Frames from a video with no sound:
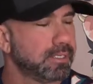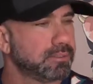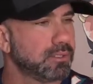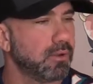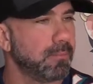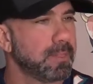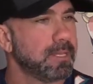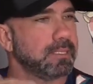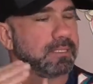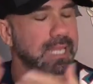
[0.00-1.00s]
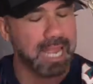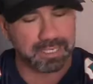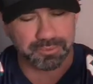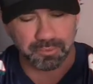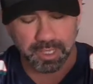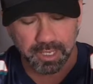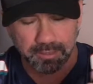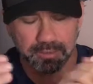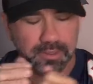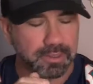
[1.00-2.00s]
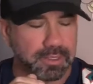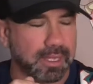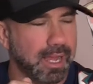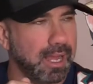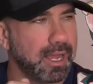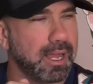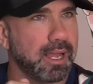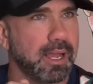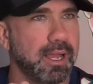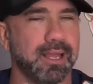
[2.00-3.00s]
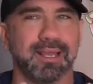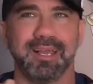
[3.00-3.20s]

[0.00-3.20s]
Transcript: So last week, my